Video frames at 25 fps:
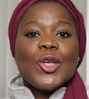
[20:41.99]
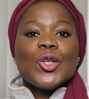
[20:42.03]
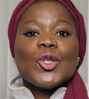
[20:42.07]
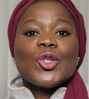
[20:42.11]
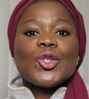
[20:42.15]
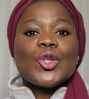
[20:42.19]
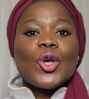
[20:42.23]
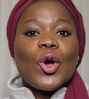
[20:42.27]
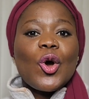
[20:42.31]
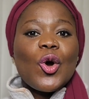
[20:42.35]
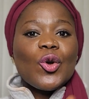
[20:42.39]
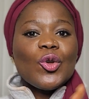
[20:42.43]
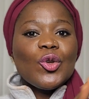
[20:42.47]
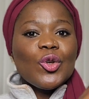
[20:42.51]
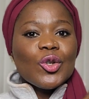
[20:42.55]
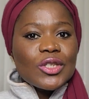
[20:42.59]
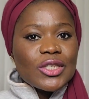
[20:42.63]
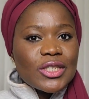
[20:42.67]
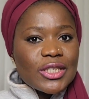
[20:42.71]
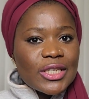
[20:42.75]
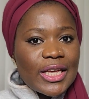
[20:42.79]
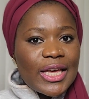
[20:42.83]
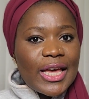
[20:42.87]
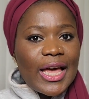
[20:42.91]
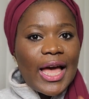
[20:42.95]
So you
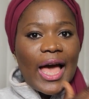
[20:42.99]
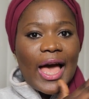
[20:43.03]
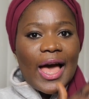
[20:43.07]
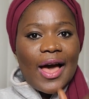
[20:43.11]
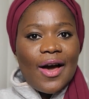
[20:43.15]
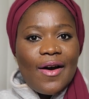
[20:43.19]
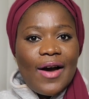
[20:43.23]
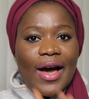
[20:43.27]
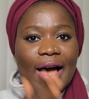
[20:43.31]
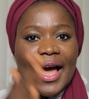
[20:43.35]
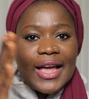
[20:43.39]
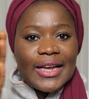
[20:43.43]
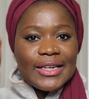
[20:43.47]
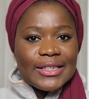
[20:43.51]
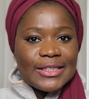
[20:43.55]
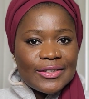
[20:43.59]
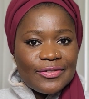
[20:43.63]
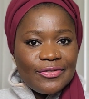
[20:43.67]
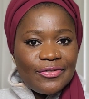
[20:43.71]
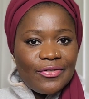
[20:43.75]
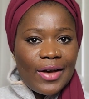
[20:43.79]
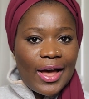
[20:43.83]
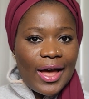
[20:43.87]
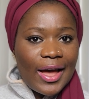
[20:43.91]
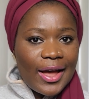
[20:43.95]
see how I
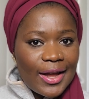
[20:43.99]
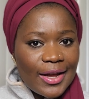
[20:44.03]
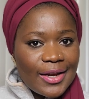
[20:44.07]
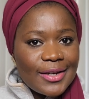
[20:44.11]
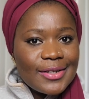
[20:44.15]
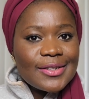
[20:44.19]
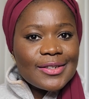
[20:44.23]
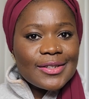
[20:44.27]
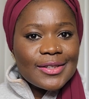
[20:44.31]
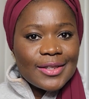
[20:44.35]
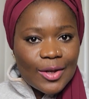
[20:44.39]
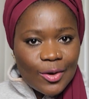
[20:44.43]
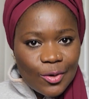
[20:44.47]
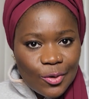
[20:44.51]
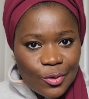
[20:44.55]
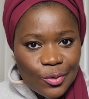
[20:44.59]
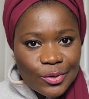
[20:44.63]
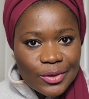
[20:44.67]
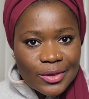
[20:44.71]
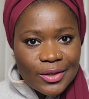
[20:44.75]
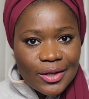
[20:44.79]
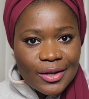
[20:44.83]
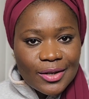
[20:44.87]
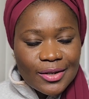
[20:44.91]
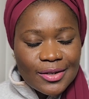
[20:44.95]
divide the
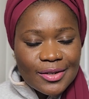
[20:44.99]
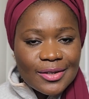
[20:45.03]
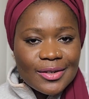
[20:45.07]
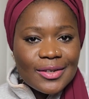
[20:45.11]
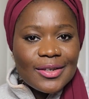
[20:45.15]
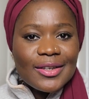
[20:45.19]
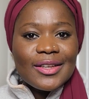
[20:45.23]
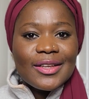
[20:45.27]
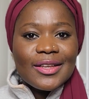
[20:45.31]
whole thing?